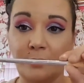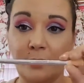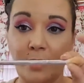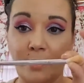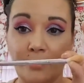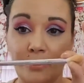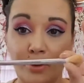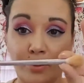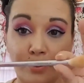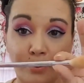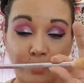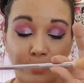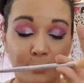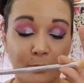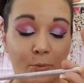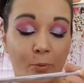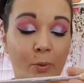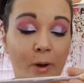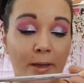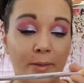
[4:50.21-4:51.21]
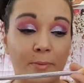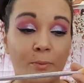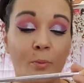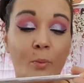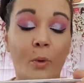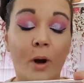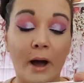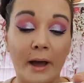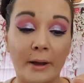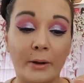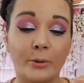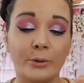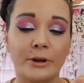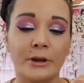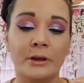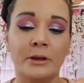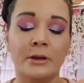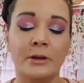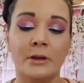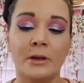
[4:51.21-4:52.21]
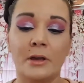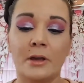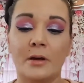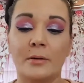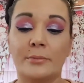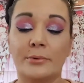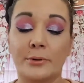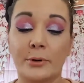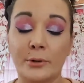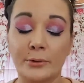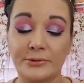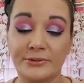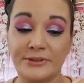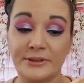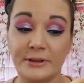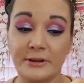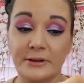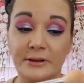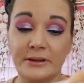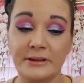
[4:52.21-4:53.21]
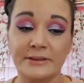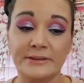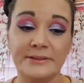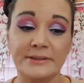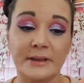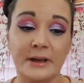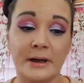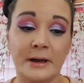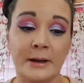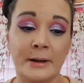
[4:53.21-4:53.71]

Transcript: the Wet n Wild Pro Series.